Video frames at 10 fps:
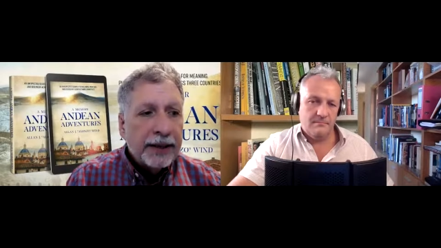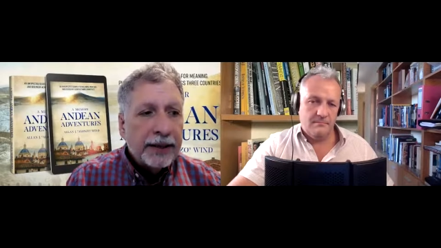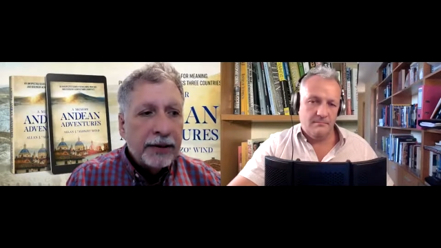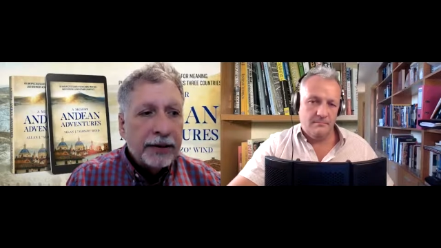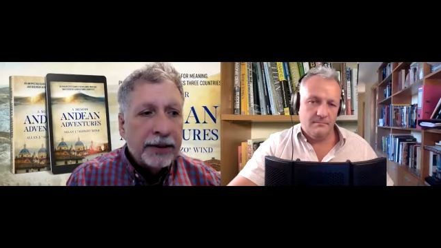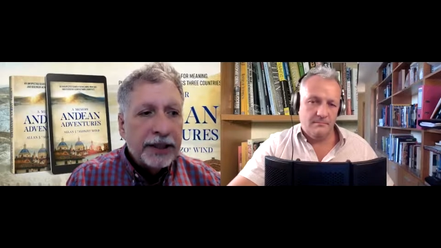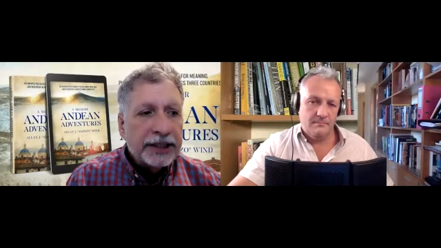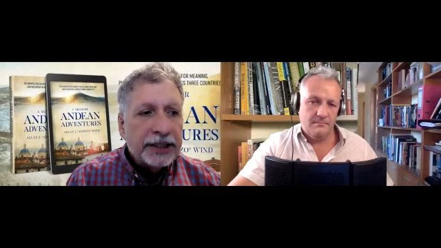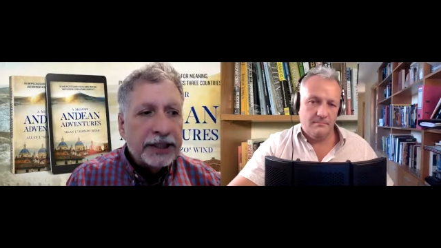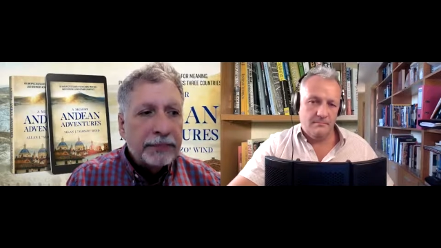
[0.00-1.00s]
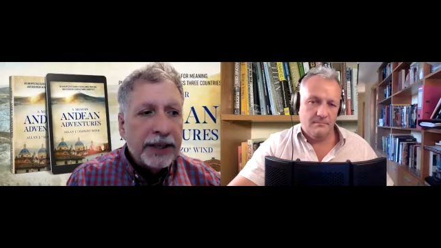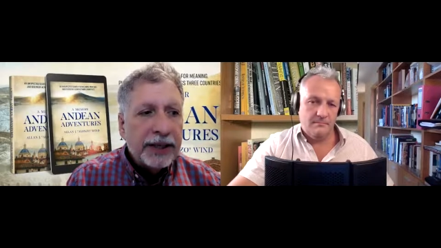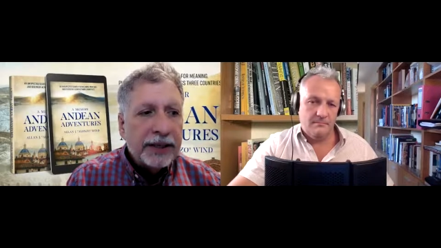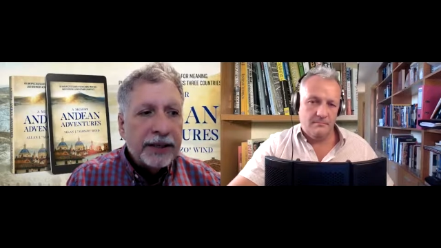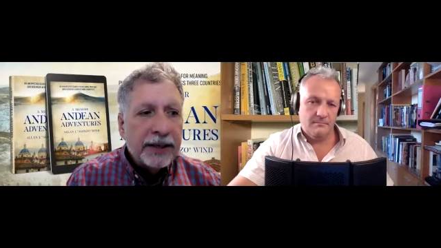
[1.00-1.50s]
Speaker 1: you know, this has
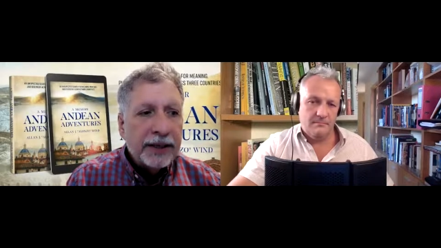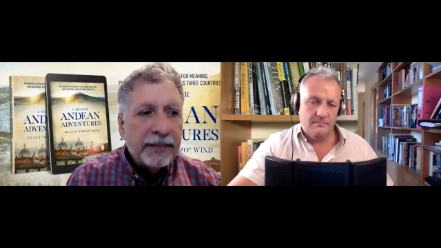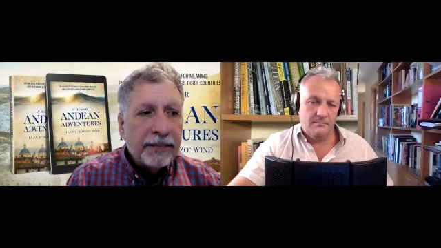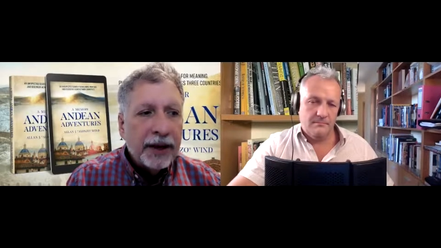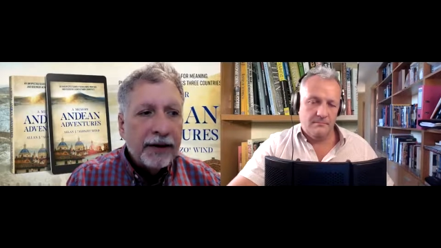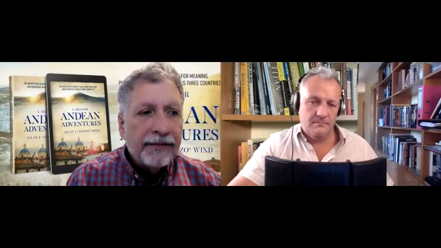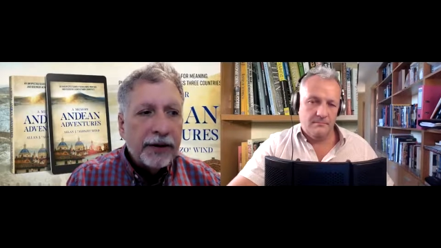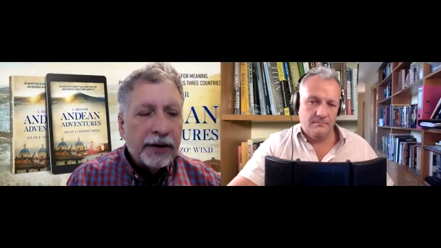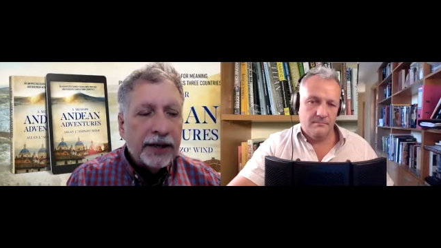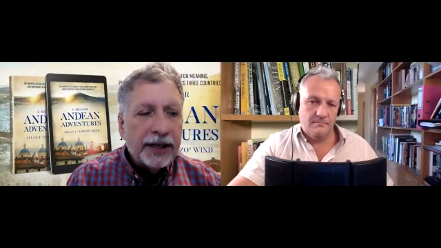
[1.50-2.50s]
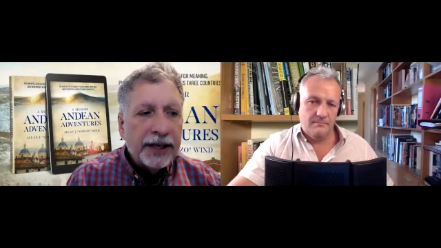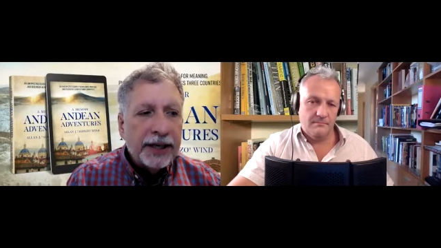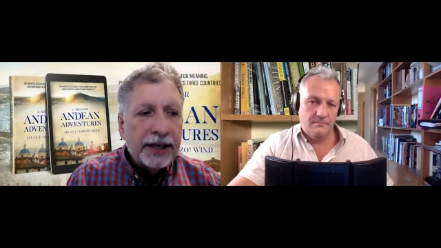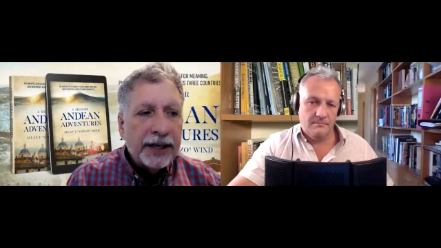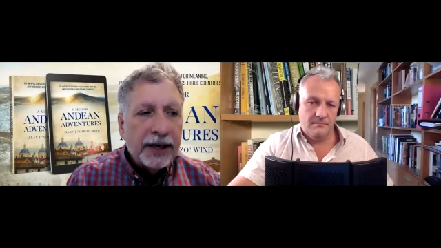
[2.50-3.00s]
been uh, a
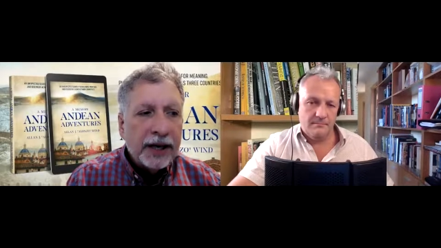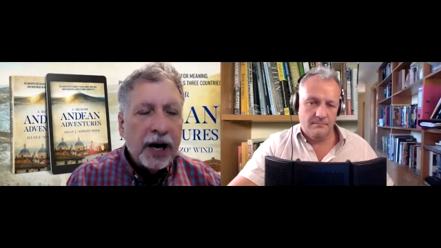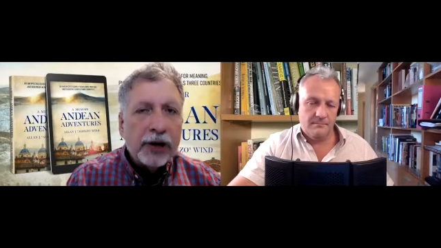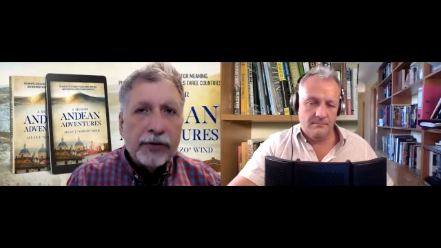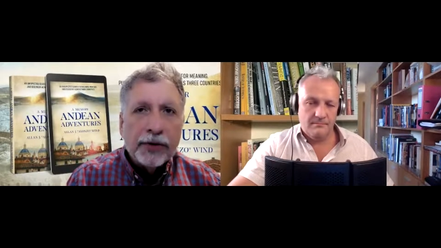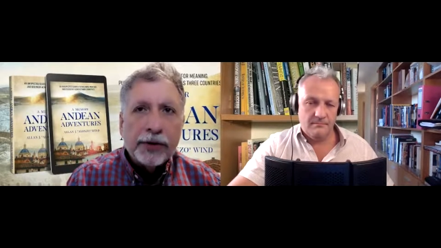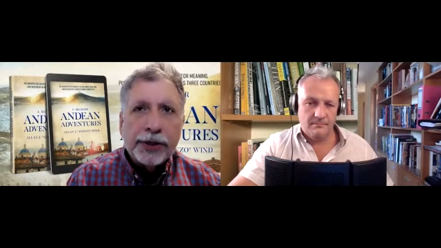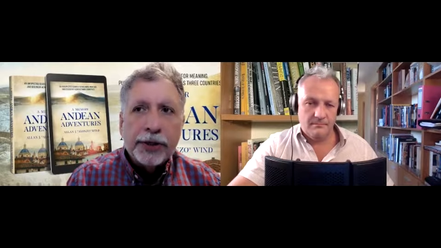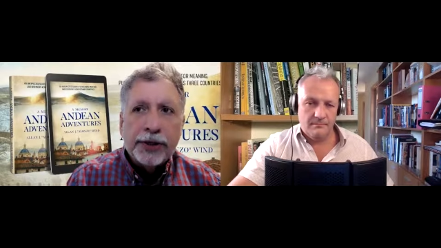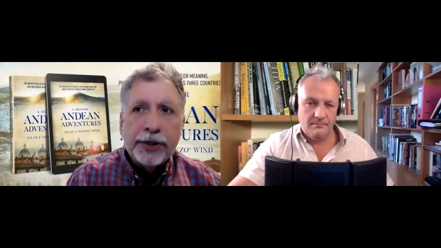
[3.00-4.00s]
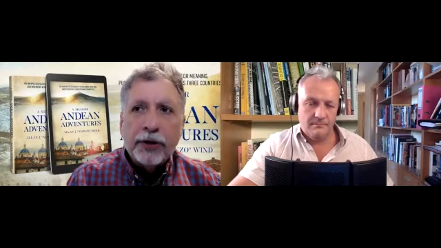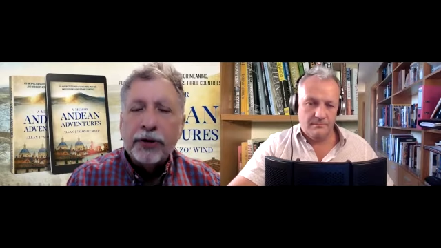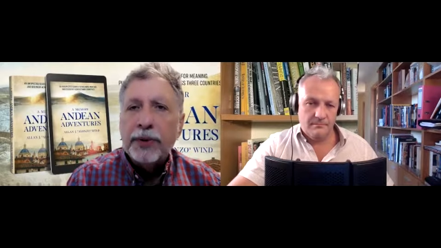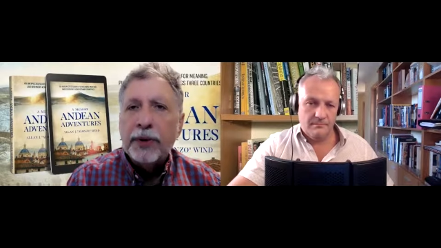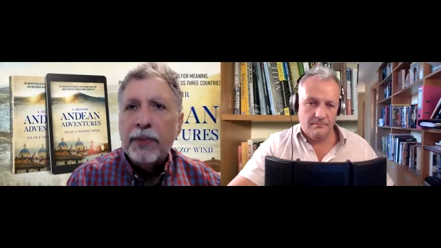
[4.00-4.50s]
fairly controversial and
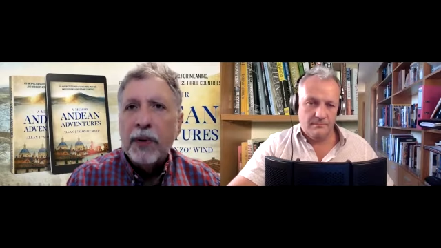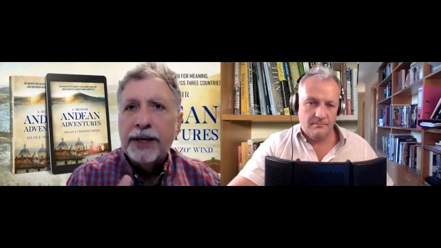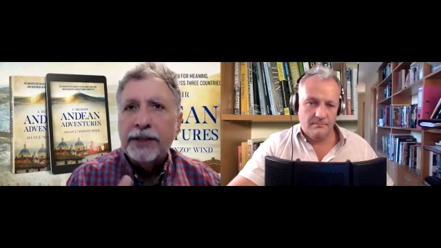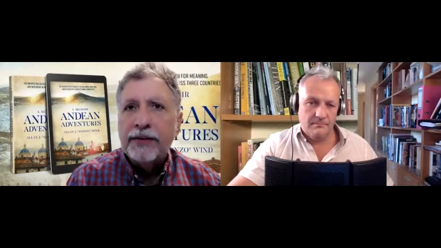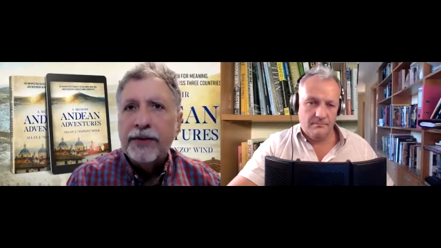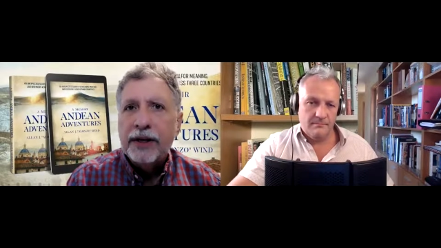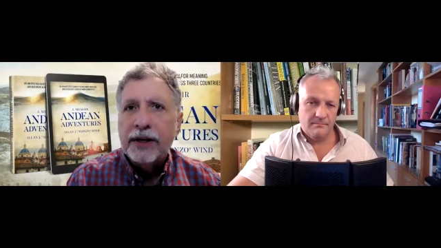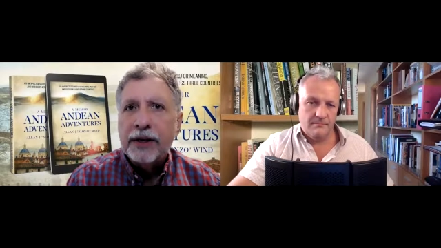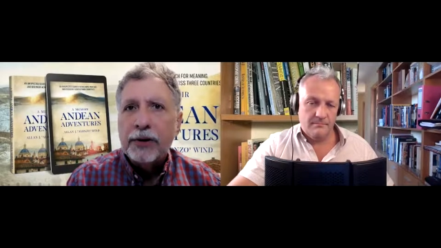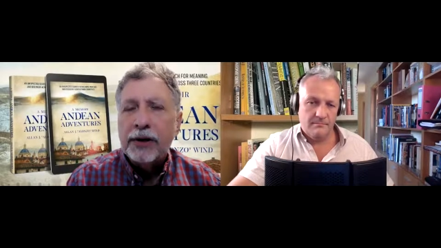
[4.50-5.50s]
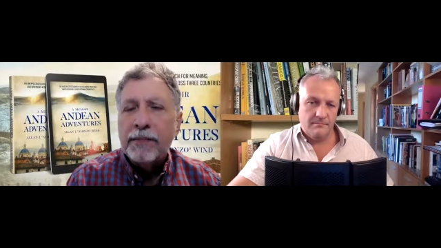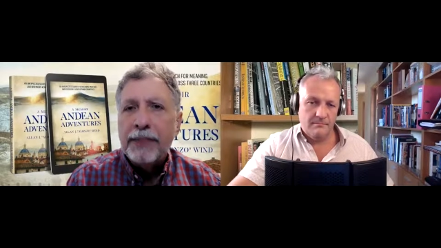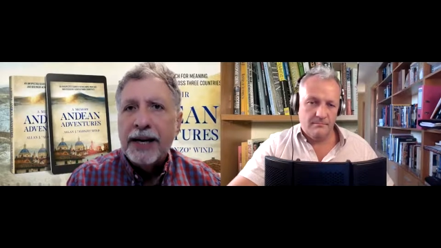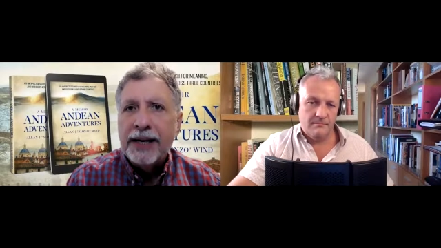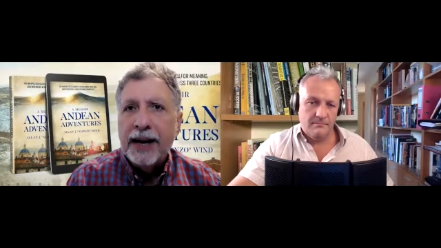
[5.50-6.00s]
notable point of the current
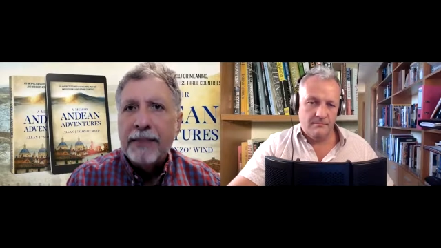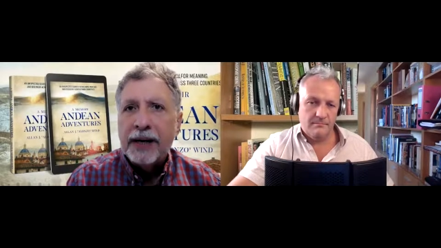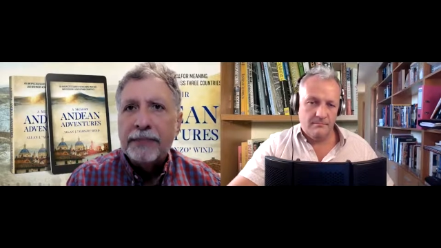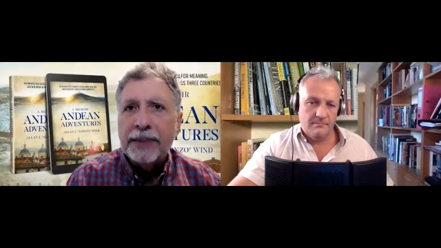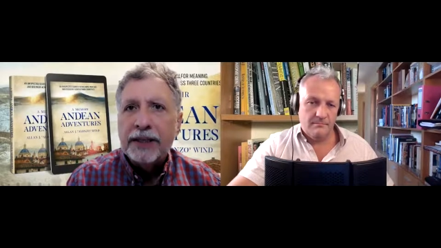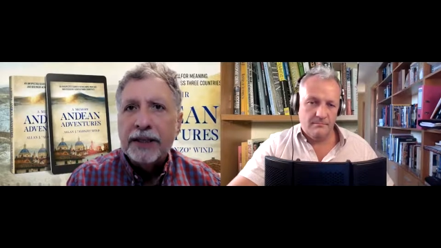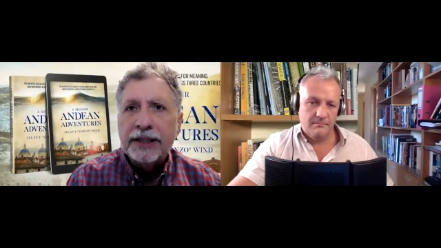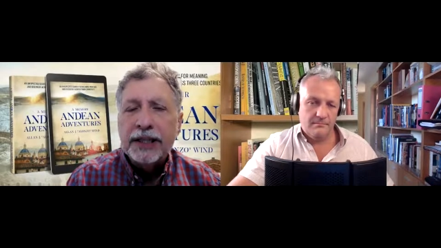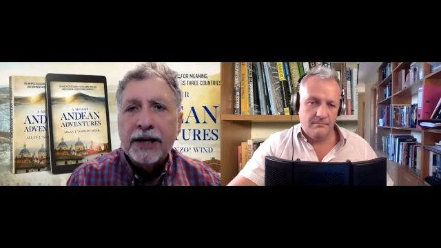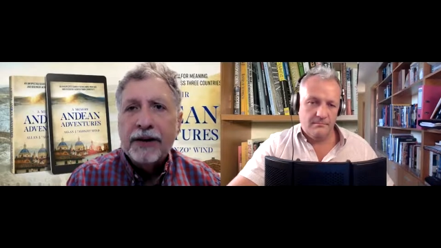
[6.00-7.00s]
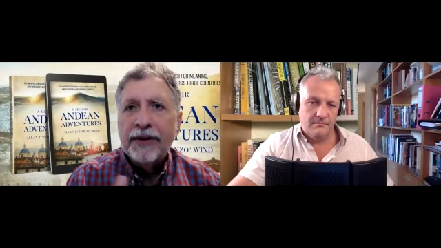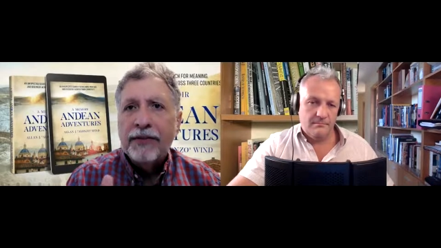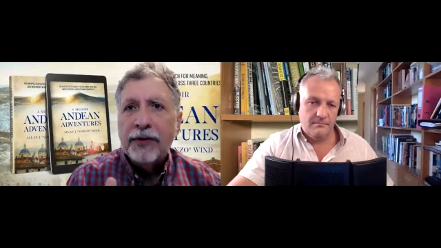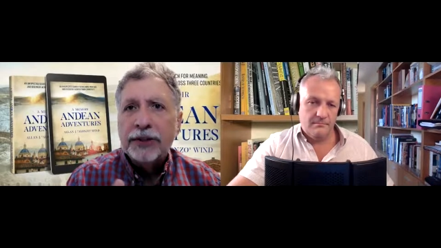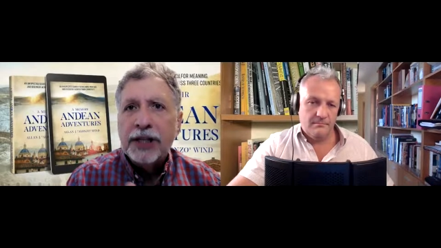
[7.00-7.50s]
pandemic, because for the
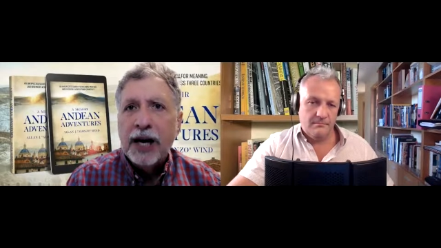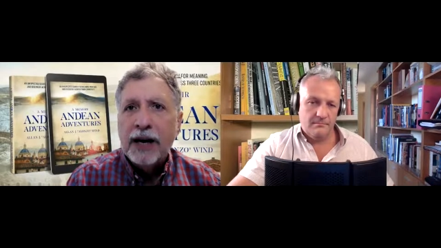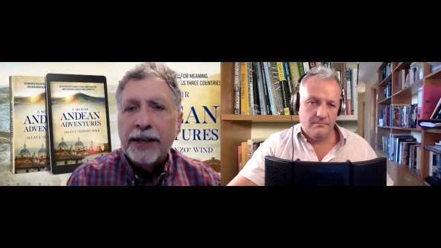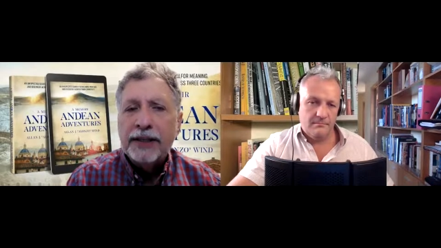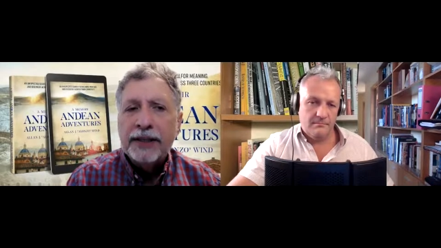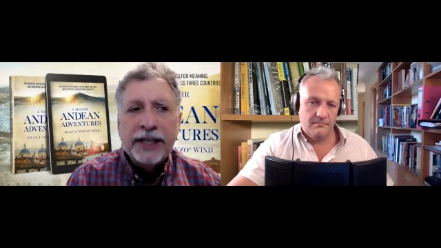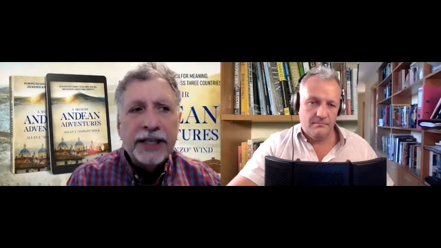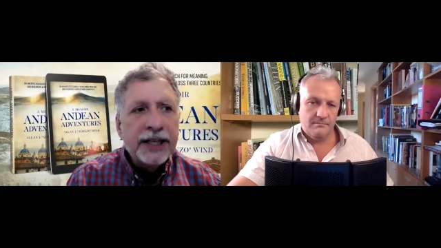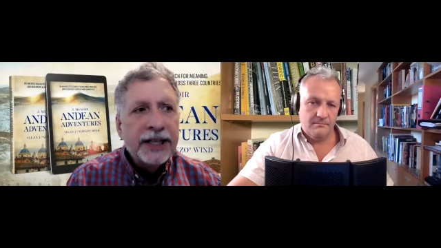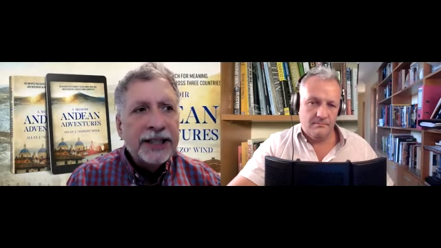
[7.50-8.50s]
first time in the